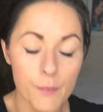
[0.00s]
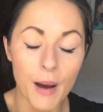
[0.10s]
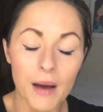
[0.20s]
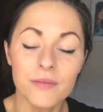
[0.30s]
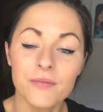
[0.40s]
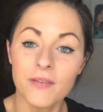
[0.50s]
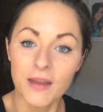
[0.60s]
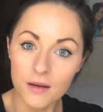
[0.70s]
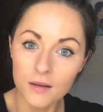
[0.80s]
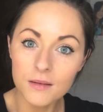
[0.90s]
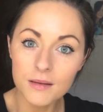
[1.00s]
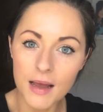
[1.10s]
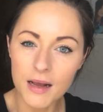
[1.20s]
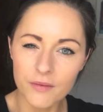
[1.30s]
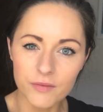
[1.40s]
but I feel
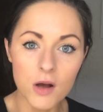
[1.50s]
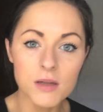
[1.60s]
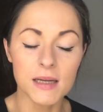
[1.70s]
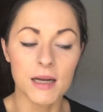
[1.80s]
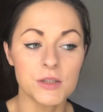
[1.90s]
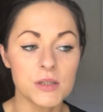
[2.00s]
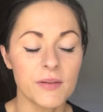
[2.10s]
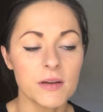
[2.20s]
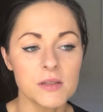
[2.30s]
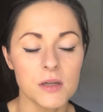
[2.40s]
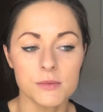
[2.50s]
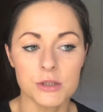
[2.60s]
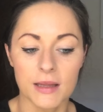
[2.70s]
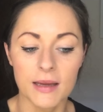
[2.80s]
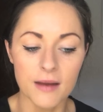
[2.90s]
like I've lost. Like, I just feel so
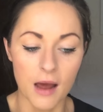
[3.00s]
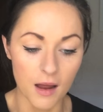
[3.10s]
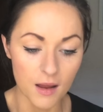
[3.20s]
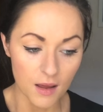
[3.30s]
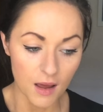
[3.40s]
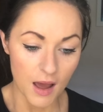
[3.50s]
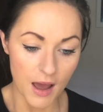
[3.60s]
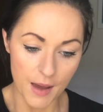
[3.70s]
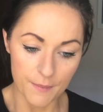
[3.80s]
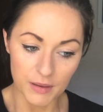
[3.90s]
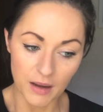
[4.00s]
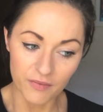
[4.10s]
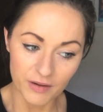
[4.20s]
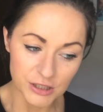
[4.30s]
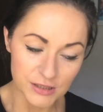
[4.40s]
much leaner. My
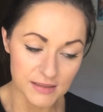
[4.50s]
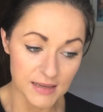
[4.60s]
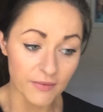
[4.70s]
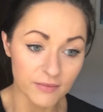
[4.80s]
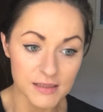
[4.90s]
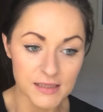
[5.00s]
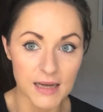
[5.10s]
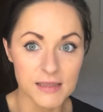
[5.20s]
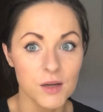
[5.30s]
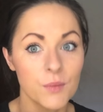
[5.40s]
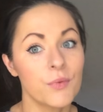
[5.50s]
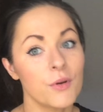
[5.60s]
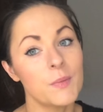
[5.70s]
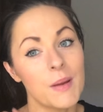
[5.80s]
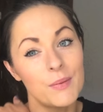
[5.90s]
definition's definitely starting to come
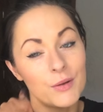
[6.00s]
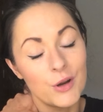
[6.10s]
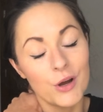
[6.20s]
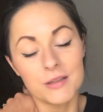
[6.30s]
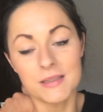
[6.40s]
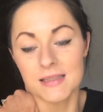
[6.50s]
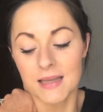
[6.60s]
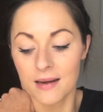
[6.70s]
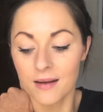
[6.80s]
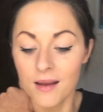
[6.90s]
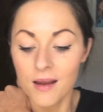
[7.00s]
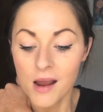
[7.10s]
through, people are noticing.